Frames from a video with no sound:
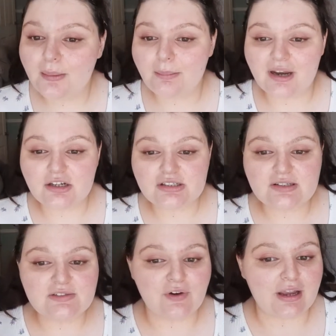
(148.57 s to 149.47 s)
But it just
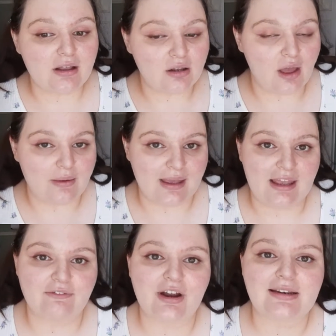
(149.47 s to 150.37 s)
looks very
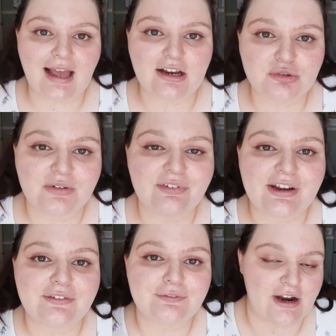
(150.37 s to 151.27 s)
glowy, very natural, and
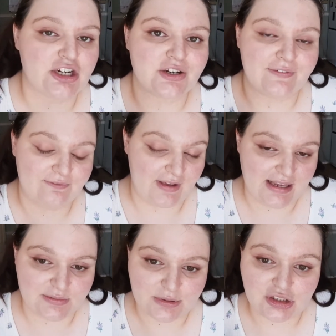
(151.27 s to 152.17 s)
very fresh
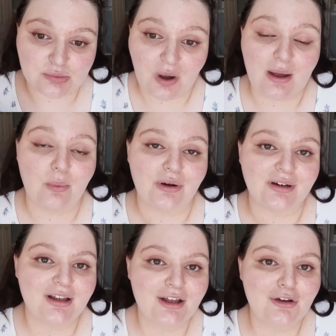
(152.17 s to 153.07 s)
face, which is what I
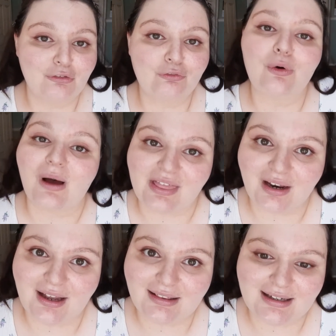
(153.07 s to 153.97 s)
want for weather
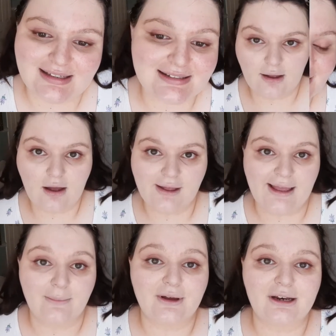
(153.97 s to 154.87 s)
like this.
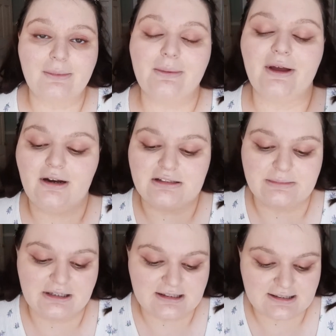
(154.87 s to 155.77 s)
Okay, we're going to be putting on
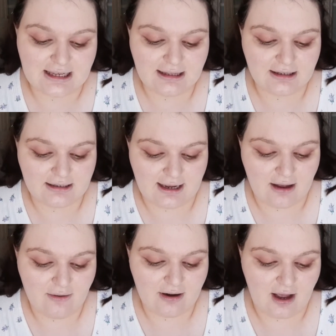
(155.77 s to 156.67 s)
some concealer
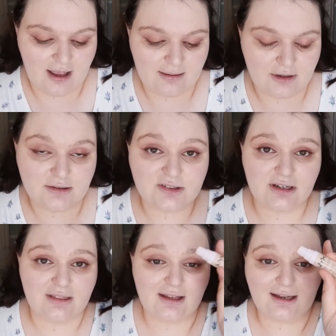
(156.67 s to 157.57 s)
now, and I am
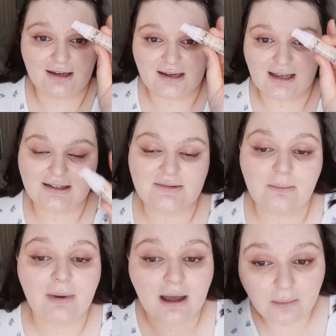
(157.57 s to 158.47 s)
using the
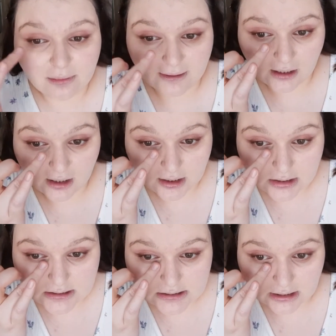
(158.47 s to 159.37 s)
NYX Bear With Me
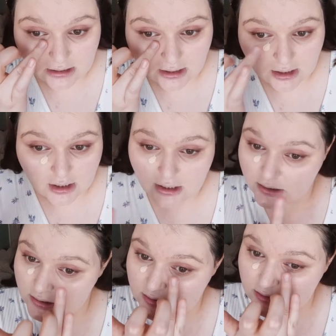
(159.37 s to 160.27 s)
Concealer
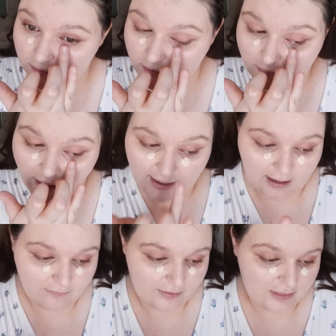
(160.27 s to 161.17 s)
Serum. I
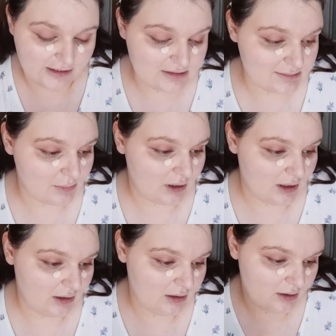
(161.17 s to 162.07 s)
have this
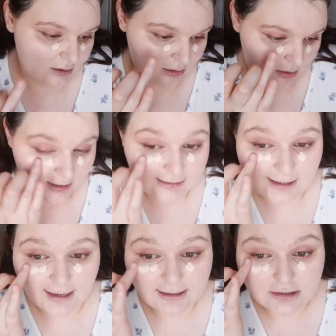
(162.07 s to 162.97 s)
one,
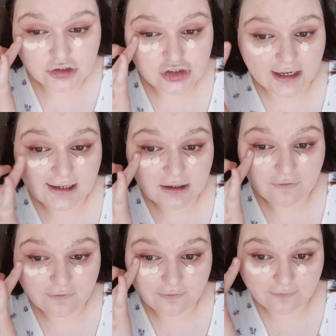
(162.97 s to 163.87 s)
again in shade
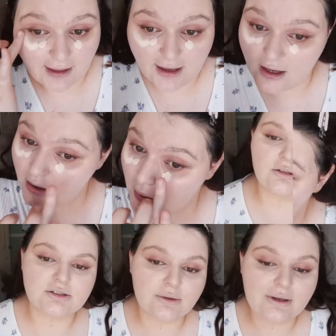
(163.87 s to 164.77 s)
Fair.
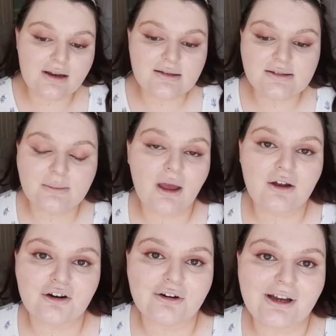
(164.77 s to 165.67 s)
Doing some
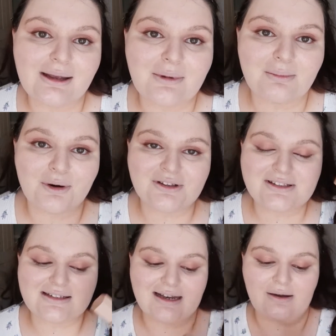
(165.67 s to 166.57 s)
cream
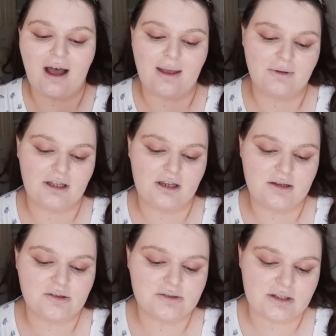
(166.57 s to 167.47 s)
bronzer now. I'm going to
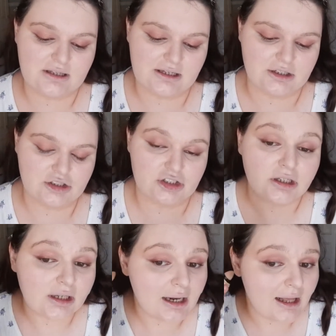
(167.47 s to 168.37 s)
use the
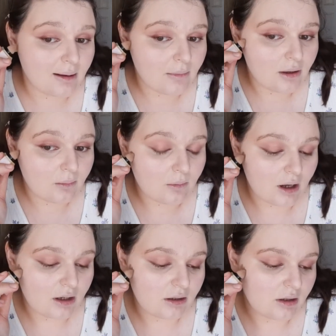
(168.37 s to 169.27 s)
SheGlam
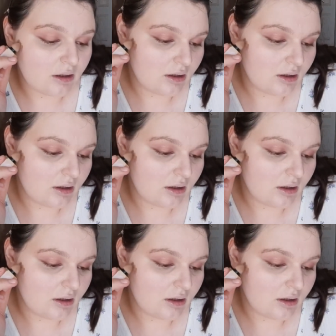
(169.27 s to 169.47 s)
one.